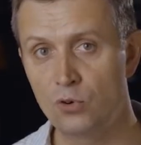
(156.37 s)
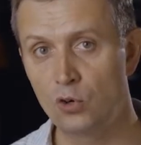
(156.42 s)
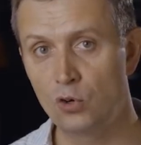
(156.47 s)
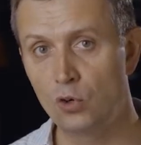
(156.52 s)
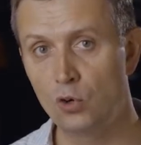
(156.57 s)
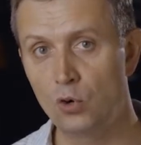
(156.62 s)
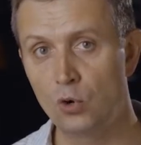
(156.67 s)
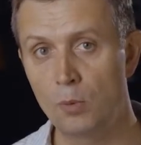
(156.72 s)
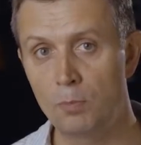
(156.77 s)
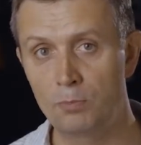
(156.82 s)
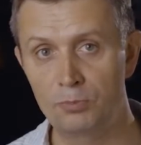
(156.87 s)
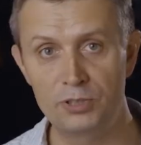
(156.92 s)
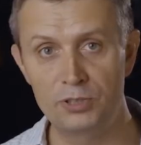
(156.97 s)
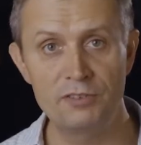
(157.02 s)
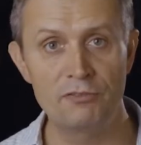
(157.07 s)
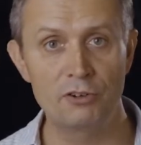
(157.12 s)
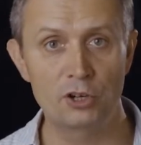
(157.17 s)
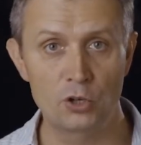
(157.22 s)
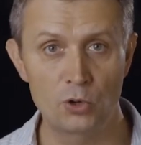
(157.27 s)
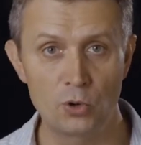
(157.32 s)
or
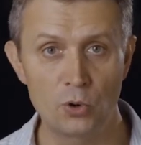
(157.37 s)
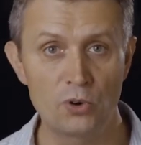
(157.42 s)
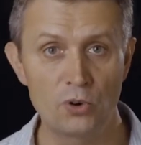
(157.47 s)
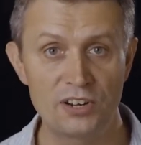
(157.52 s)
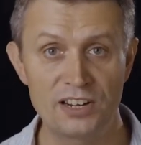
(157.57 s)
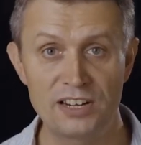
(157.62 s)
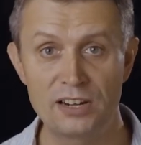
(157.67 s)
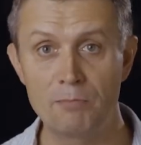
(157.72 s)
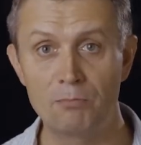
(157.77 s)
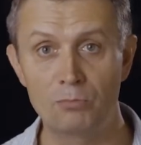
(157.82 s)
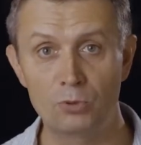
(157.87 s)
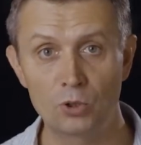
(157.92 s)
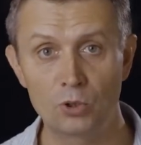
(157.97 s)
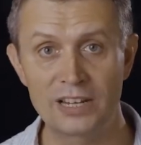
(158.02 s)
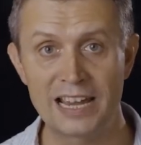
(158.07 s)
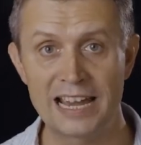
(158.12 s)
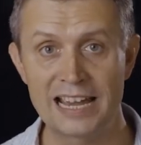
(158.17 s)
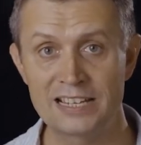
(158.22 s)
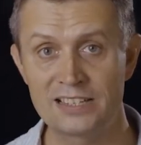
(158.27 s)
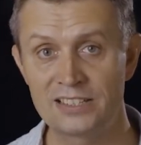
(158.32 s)
pre-recorded and
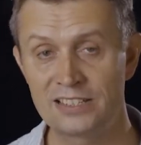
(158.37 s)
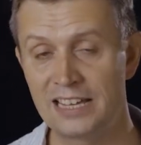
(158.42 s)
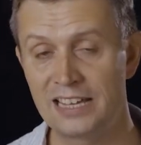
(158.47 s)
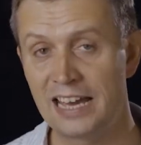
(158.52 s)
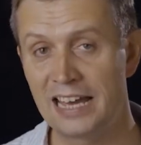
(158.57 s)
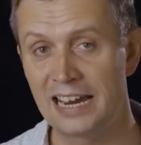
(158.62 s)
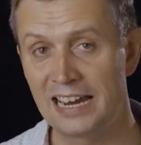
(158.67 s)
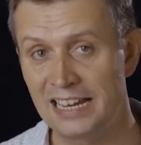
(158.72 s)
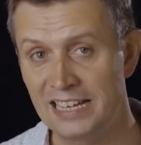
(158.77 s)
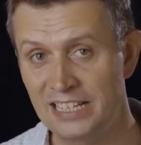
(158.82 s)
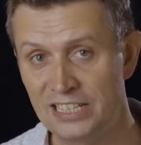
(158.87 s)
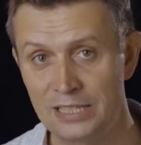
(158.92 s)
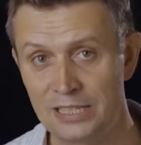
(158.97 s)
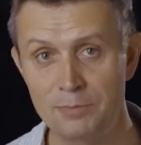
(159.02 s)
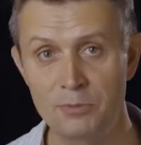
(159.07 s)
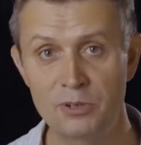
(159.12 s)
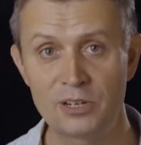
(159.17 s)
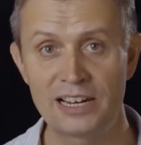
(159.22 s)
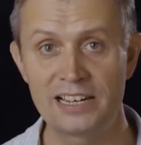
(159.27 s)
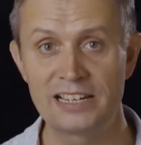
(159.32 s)
broadcast at a
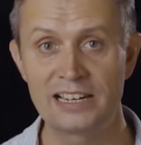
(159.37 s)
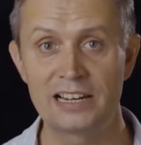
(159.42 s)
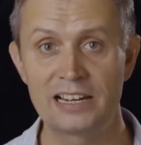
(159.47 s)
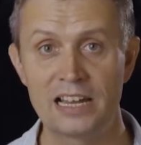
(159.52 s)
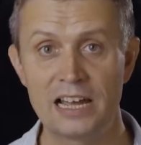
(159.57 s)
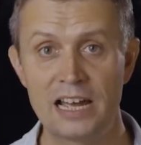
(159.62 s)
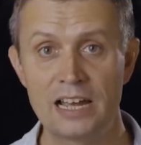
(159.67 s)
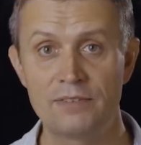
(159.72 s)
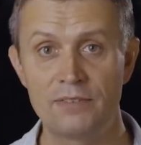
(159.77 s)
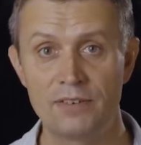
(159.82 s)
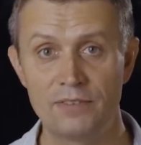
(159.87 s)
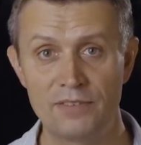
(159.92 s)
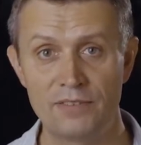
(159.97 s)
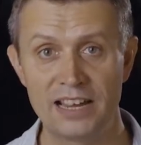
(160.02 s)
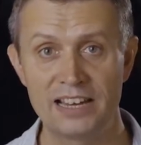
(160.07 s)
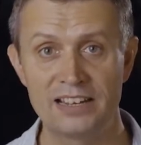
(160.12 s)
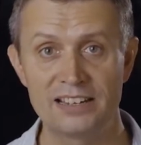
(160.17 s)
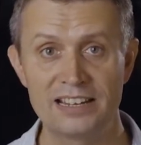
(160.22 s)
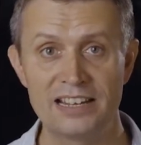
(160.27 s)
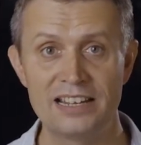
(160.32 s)
simulated live
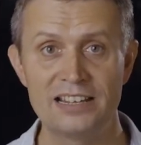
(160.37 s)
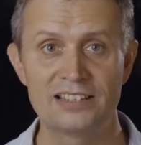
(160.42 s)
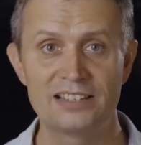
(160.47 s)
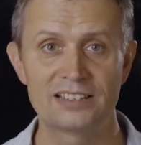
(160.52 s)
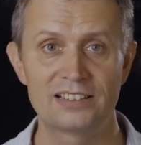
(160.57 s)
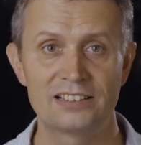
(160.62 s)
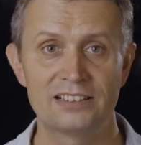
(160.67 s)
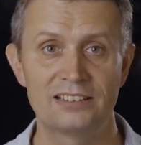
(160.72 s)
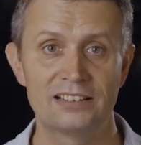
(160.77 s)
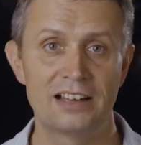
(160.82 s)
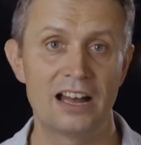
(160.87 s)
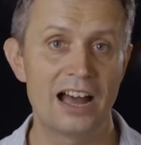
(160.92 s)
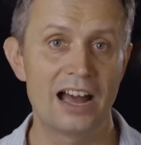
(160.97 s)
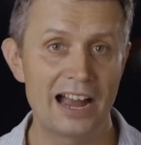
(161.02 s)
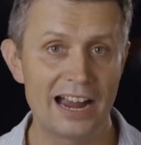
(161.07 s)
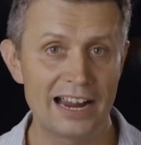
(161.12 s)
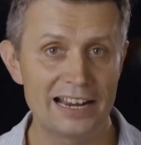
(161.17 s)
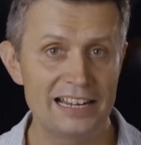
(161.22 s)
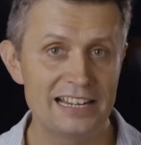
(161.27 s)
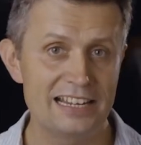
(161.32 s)
event is
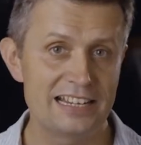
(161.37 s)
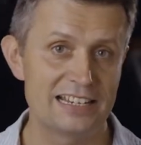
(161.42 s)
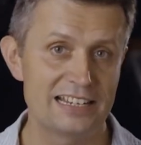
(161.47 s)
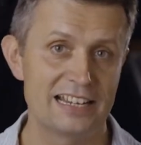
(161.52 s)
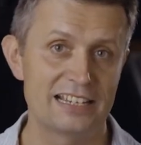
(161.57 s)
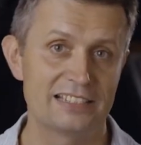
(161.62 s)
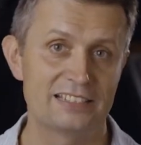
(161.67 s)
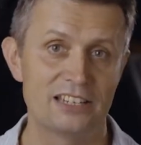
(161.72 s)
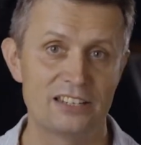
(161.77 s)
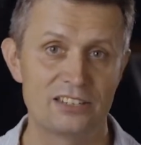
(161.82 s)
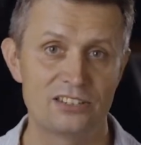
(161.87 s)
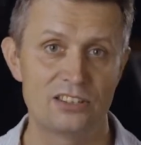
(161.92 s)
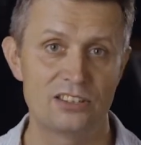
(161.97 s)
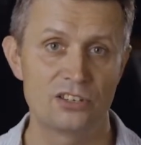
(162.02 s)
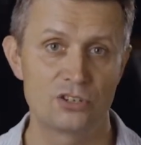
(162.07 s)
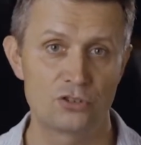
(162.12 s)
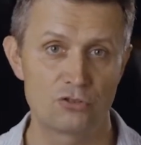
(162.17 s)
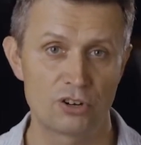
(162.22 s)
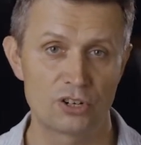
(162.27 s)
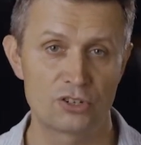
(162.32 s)
highly connected to the
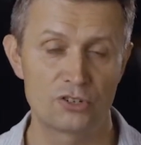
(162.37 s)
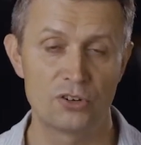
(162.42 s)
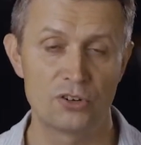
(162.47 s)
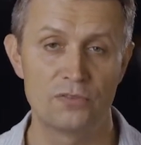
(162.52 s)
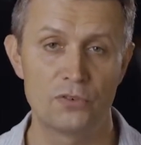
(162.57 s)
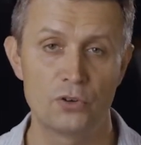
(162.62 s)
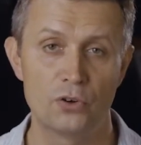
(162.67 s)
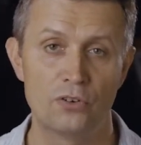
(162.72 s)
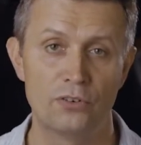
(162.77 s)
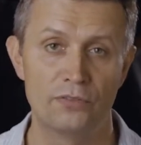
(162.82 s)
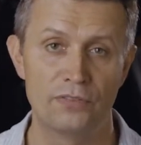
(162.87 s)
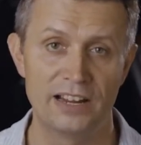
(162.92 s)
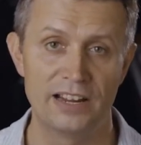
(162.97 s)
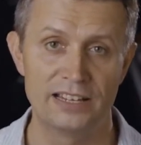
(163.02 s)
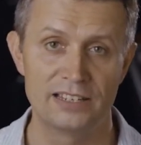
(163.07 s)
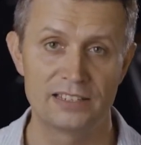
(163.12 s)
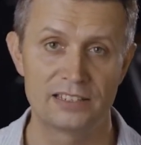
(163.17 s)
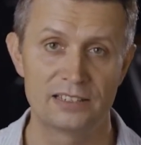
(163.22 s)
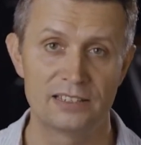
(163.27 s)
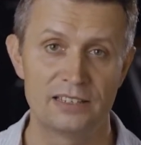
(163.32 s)
structure of your
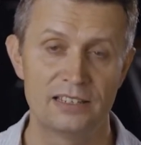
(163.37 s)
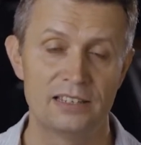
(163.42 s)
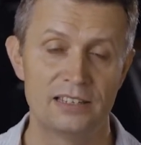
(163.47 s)
event.